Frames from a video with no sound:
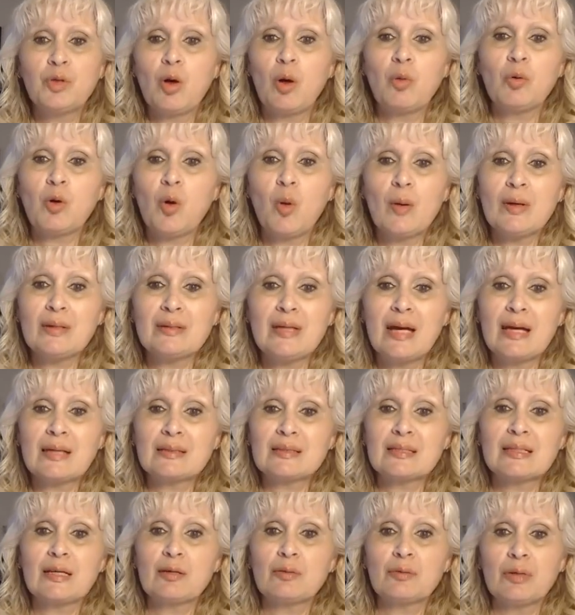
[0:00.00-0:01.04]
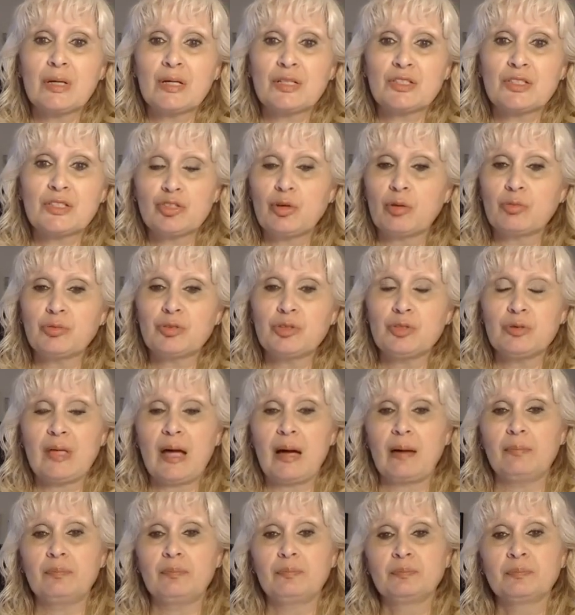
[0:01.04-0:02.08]
don't go in debt to get rich. Don't do
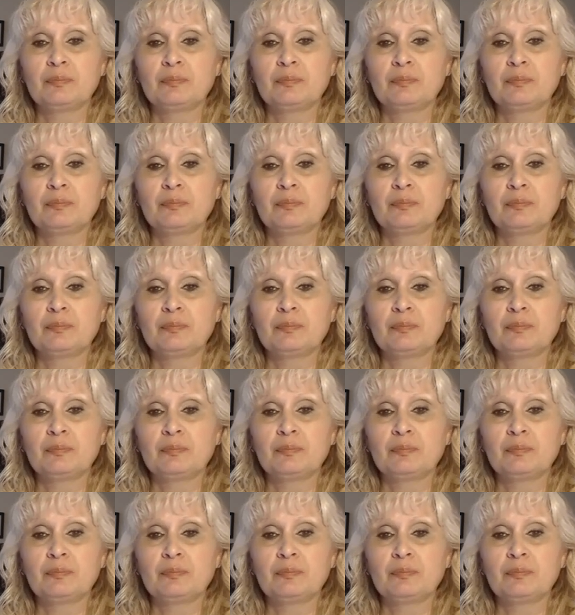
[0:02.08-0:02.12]
that.